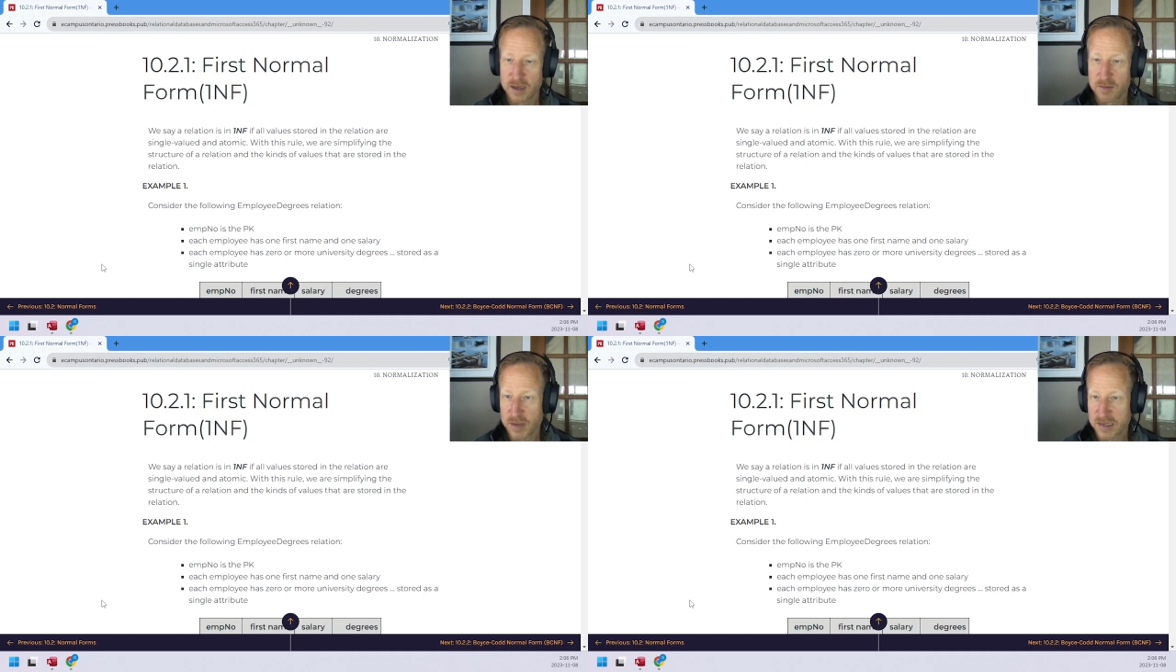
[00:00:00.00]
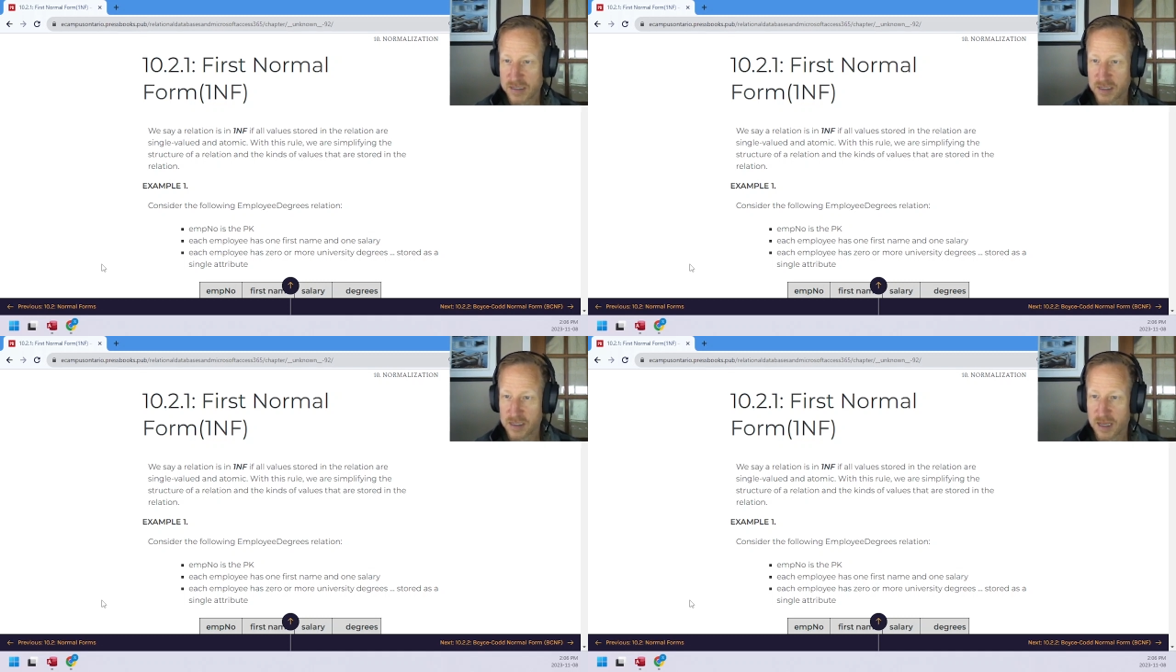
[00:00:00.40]

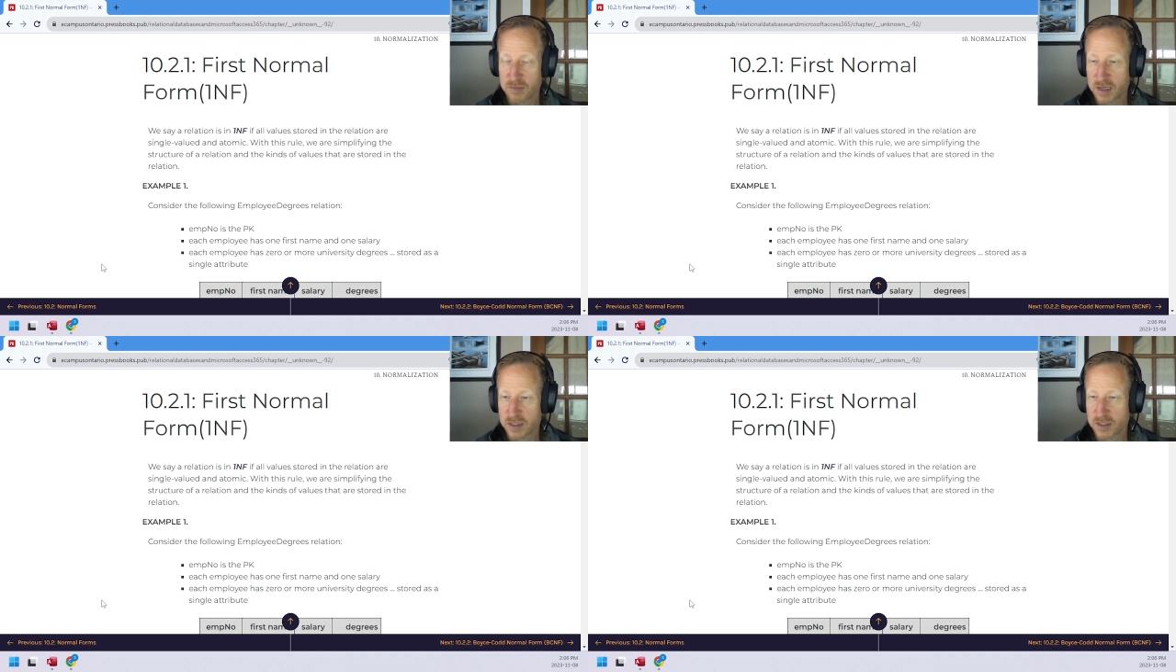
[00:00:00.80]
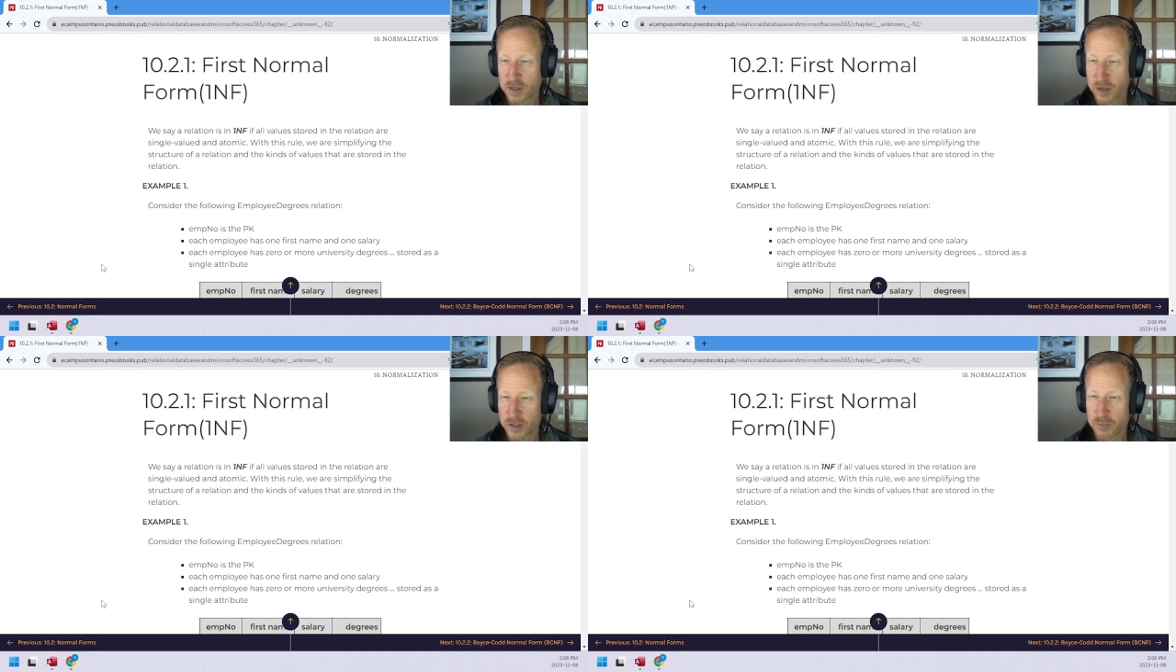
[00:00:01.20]
Basically, that means you
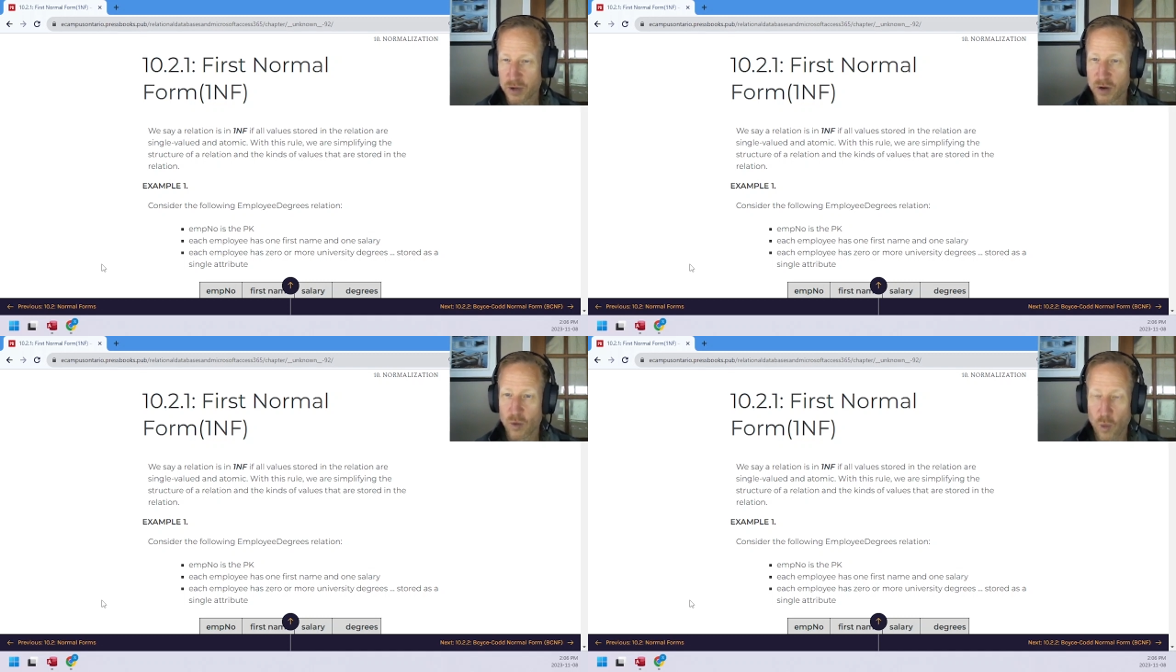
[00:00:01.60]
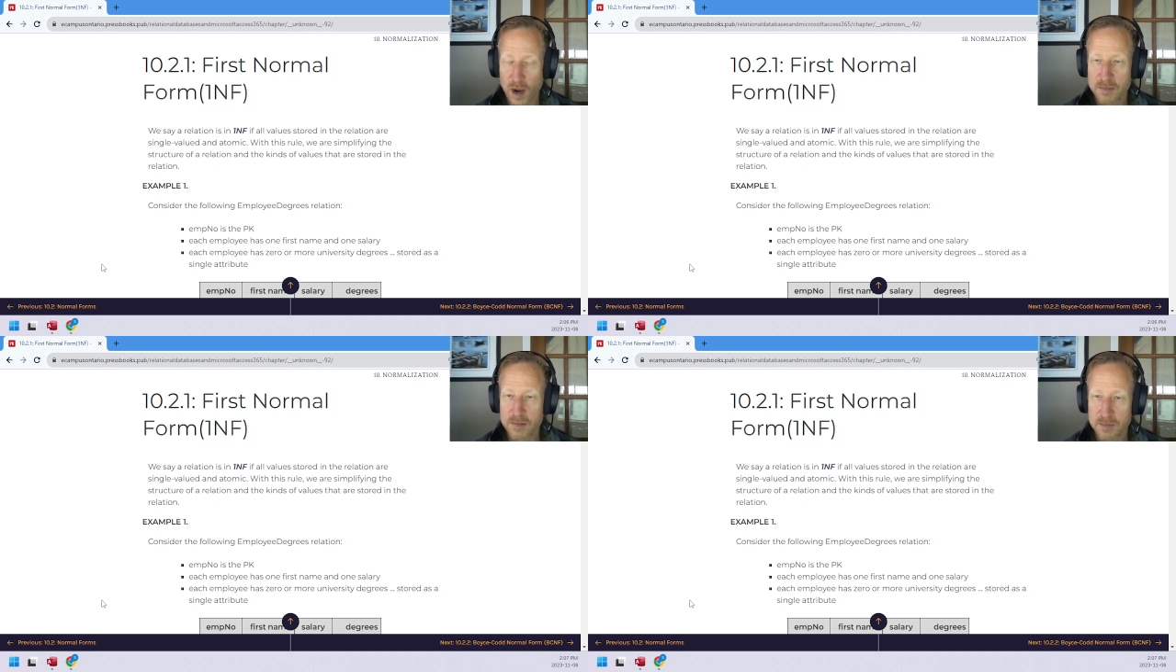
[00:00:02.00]
can only put
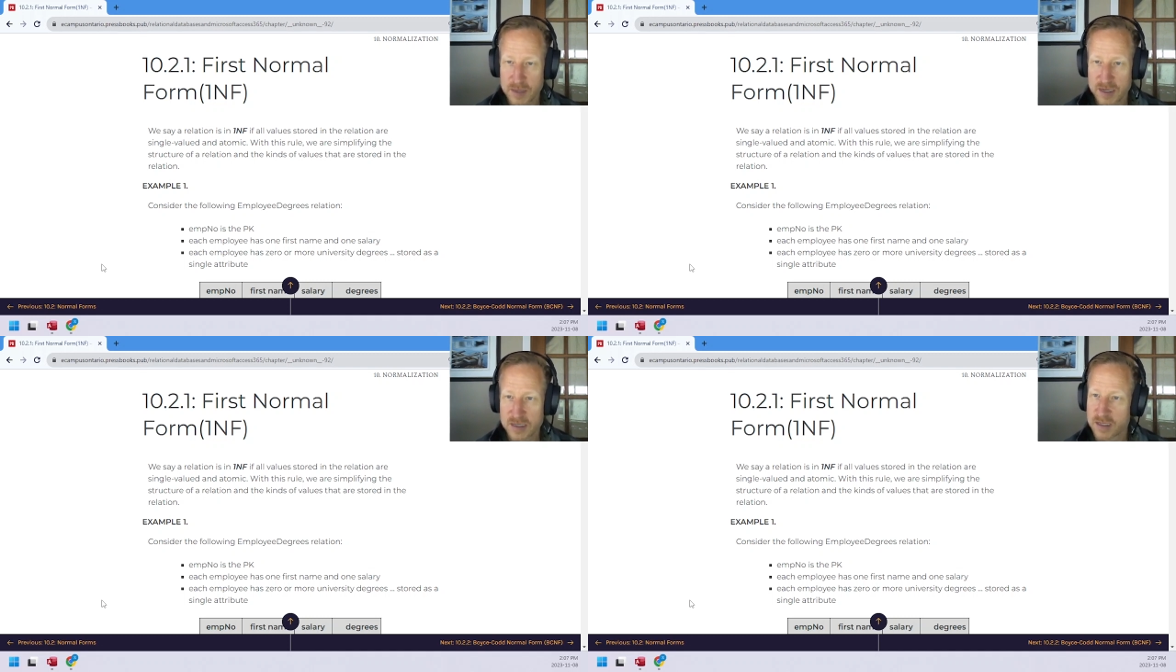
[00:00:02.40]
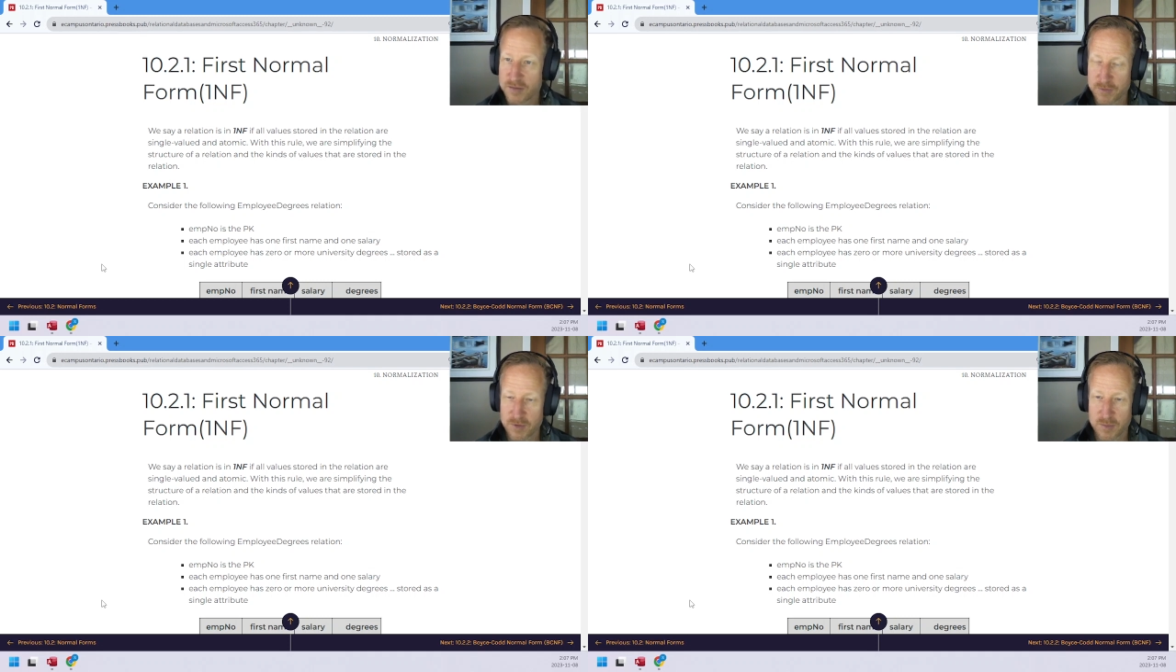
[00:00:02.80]
one piece of
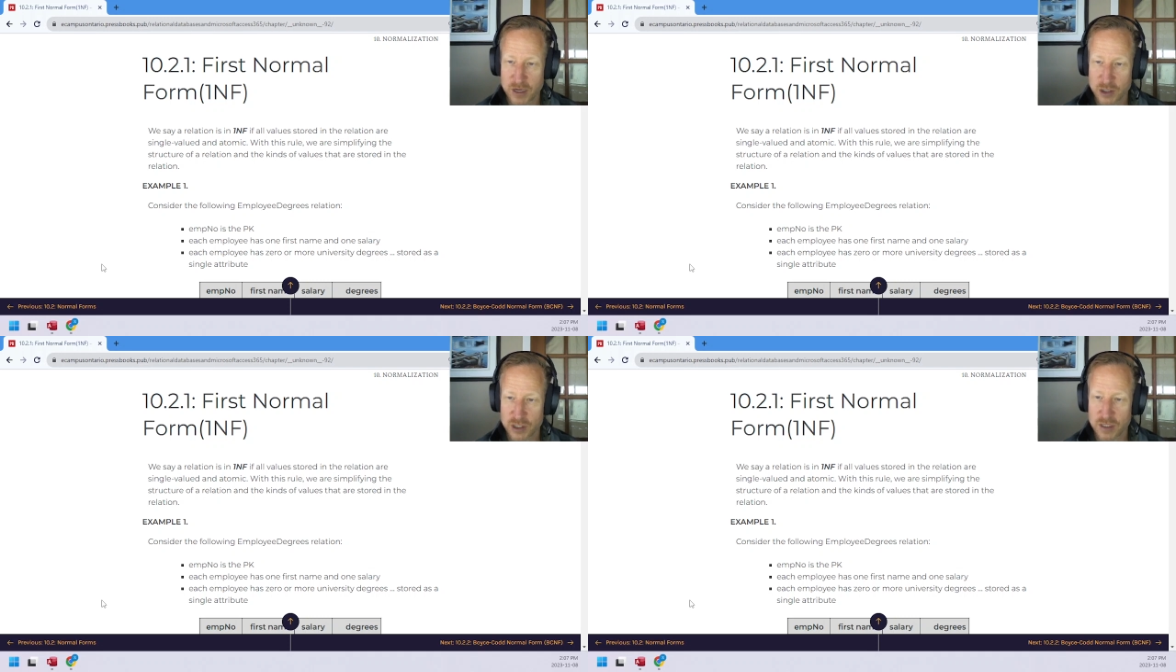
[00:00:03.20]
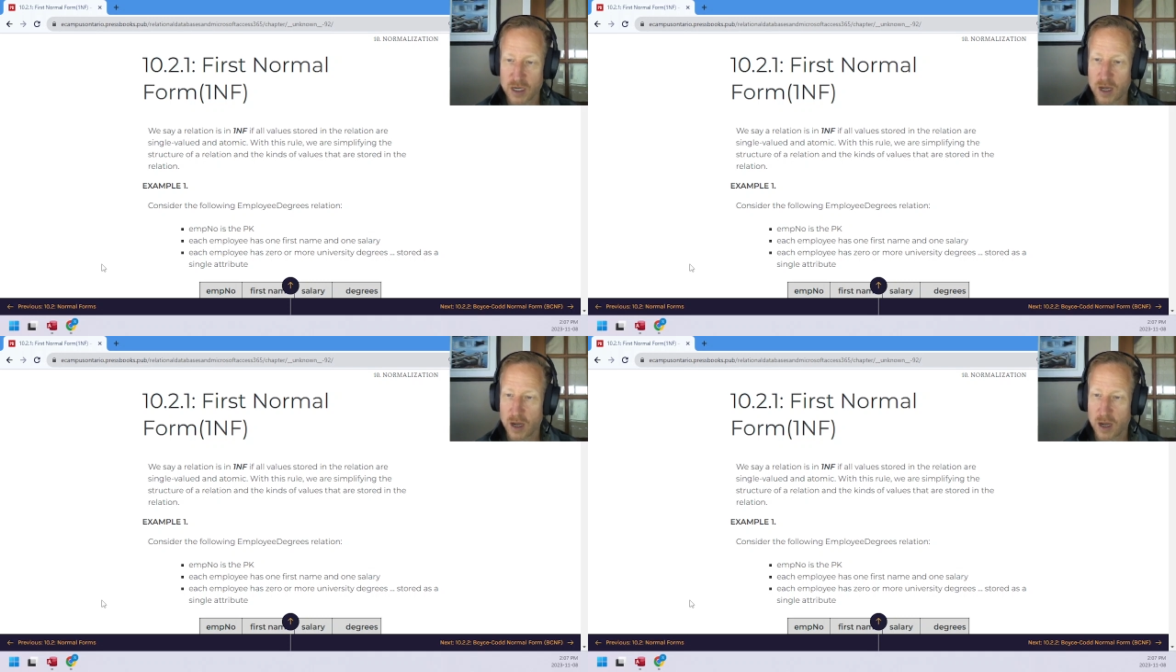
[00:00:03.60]
information